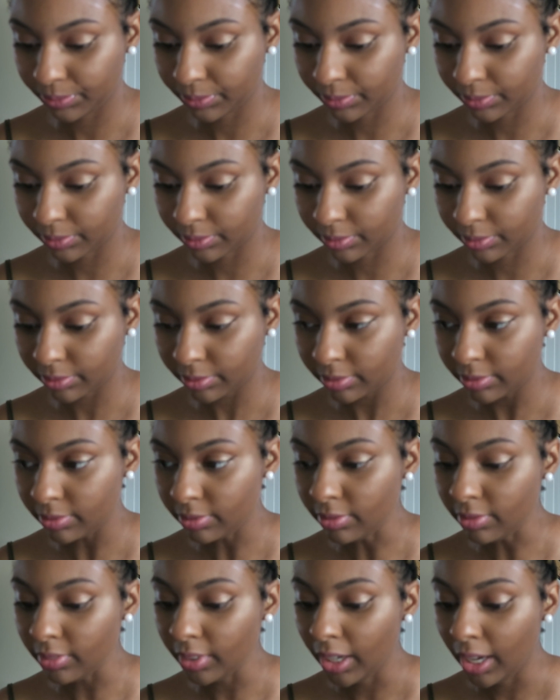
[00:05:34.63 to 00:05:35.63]
And
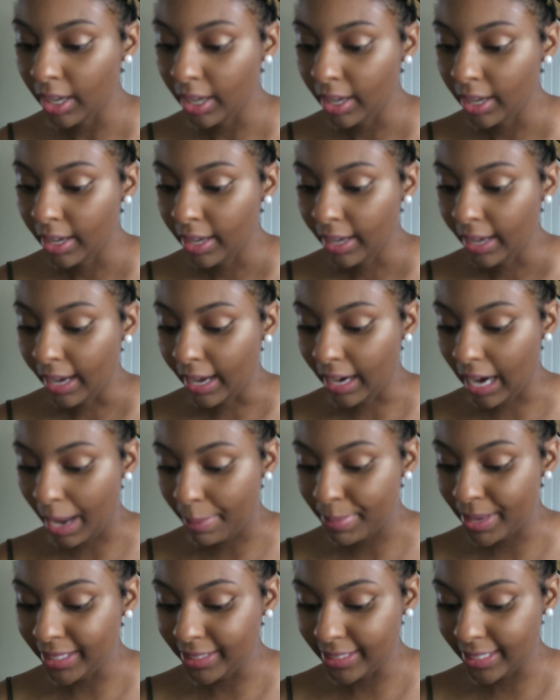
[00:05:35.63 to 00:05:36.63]

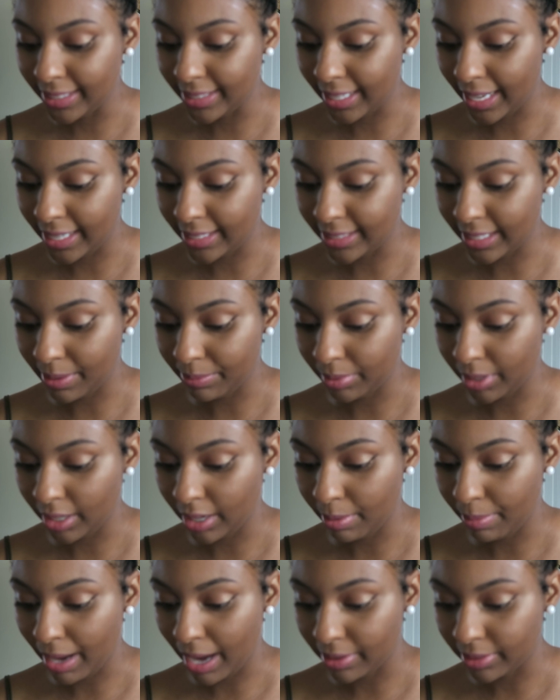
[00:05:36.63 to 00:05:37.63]
I meant to say
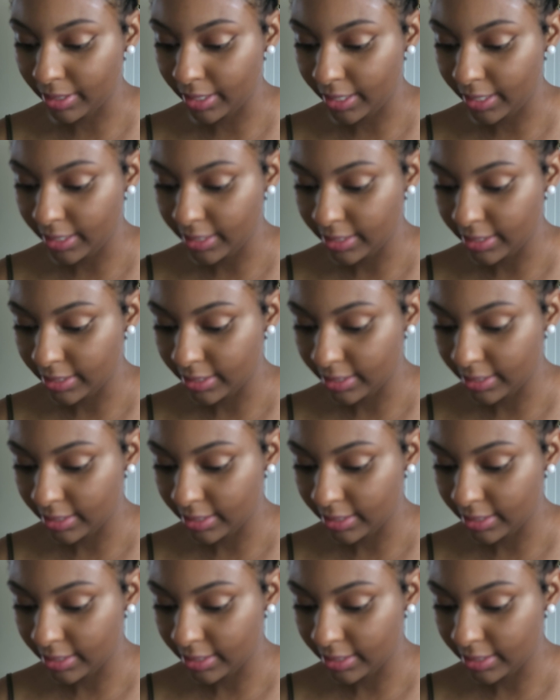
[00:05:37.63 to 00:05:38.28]
something about this.